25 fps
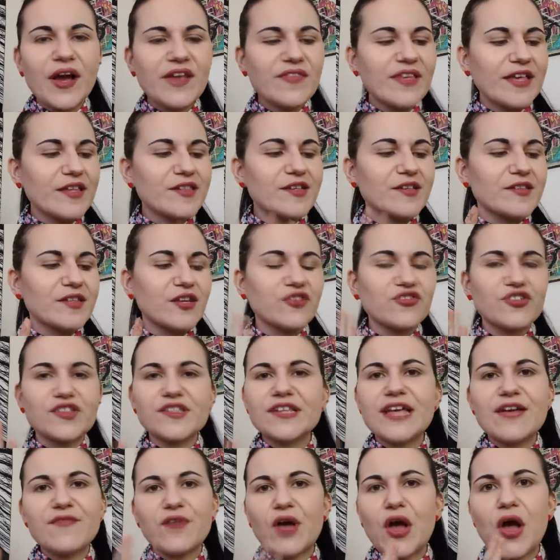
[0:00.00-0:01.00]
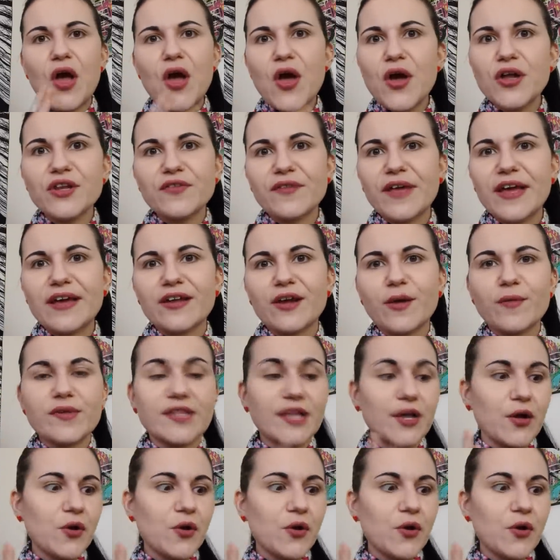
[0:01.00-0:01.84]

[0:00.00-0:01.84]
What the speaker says: this because I just never heard of it, and I was like,